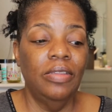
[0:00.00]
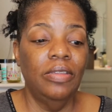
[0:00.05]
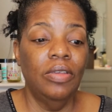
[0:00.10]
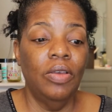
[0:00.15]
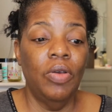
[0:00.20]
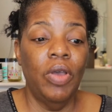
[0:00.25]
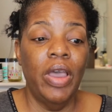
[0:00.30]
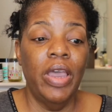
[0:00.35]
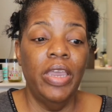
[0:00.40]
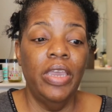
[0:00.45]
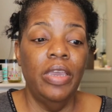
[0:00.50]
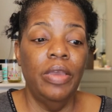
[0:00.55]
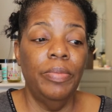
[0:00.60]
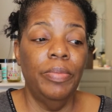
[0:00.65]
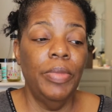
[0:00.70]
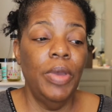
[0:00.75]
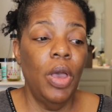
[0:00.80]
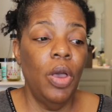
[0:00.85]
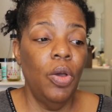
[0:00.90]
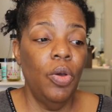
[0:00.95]
so I
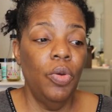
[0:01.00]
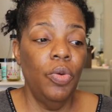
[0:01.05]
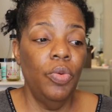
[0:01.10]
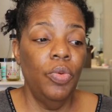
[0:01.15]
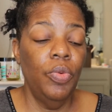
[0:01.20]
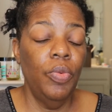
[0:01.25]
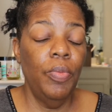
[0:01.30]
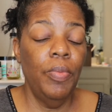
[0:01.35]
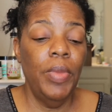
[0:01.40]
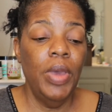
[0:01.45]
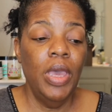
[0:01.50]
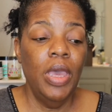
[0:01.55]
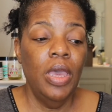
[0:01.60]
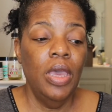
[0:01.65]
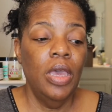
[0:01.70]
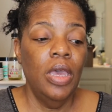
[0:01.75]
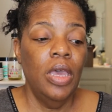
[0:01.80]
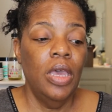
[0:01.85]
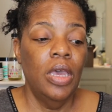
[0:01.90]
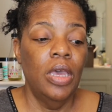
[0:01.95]
am home
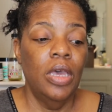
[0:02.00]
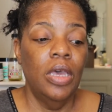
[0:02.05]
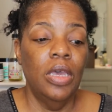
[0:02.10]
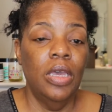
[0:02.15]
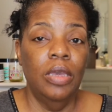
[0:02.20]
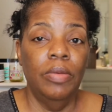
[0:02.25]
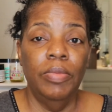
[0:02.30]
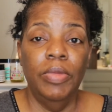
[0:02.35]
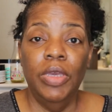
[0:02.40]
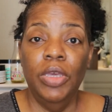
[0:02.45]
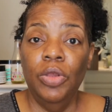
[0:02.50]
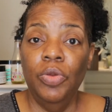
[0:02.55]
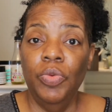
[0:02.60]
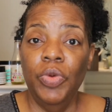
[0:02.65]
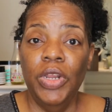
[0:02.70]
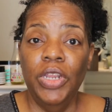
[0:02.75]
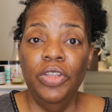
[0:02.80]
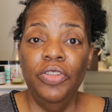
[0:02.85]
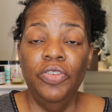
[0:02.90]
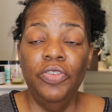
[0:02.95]
um, getting
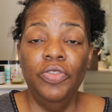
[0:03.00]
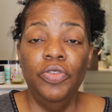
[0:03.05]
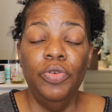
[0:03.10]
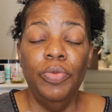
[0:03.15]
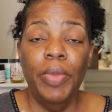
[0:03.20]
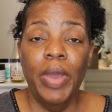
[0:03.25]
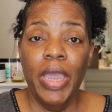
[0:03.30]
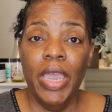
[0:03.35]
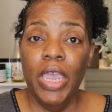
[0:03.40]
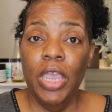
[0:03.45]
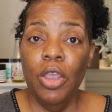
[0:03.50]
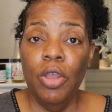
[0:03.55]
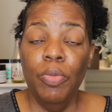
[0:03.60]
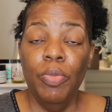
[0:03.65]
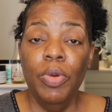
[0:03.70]
ready to do my hair.